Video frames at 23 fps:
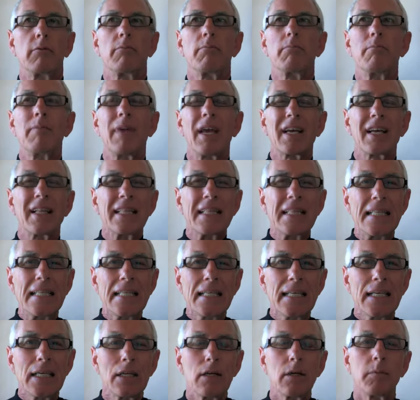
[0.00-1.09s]
make a
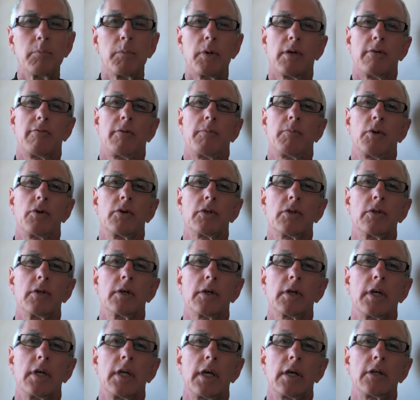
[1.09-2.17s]
little bit of a personal
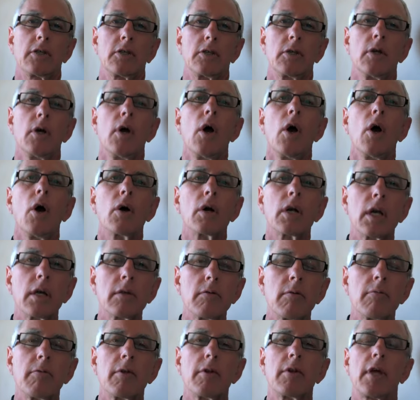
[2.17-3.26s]
connection, or get
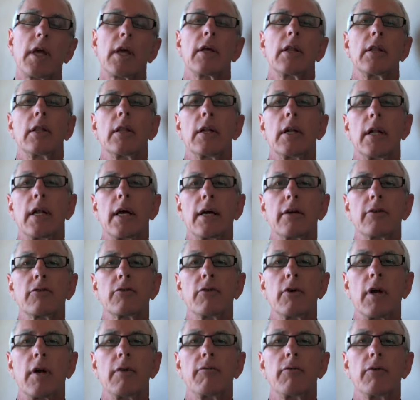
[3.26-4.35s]
them to take a little
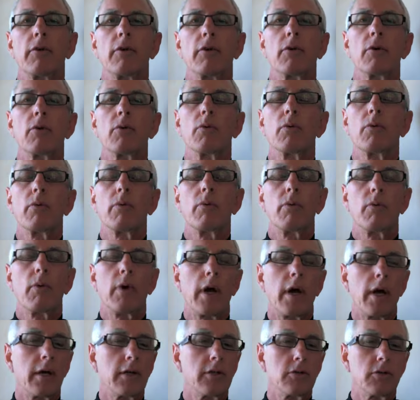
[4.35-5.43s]
extra effort or
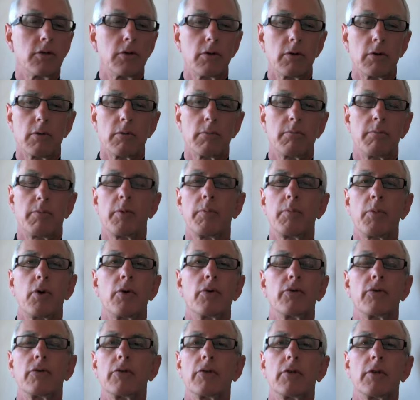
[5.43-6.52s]
rise your
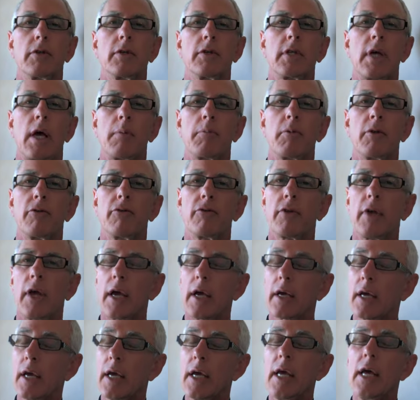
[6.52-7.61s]
proposal to the top of the
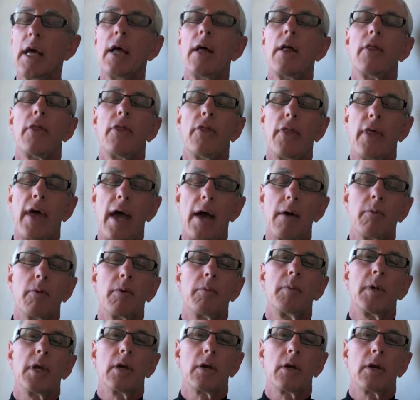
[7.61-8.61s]
stack, that would be